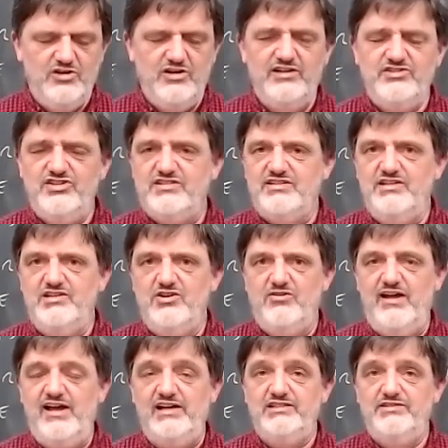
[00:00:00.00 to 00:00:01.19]
consciously
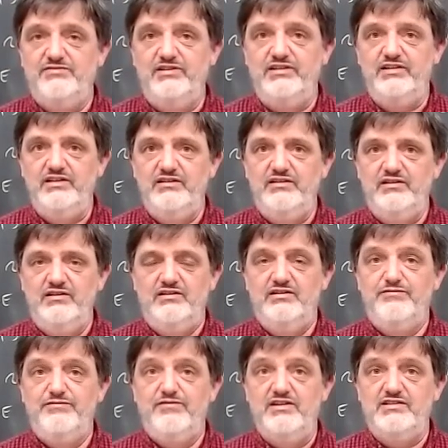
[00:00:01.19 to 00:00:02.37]
or actively
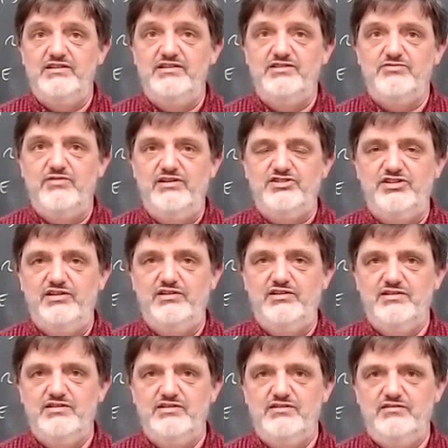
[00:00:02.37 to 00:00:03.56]
confronts these
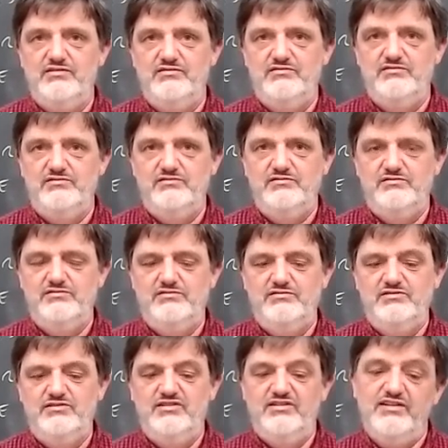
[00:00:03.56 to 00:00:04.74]
questions,
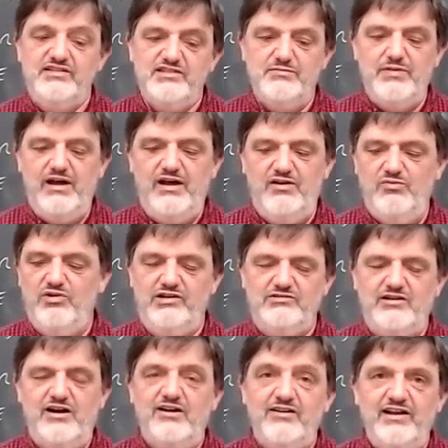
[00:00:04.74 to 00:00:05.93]
thinks about what
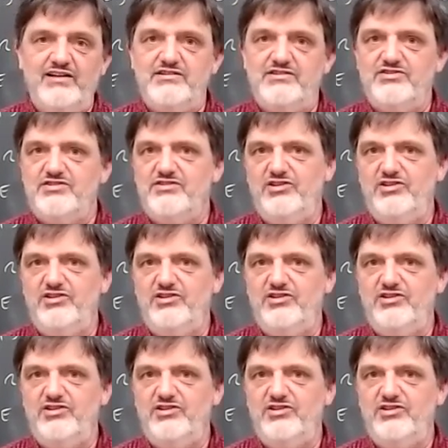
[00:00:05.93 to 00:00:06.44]
are our answers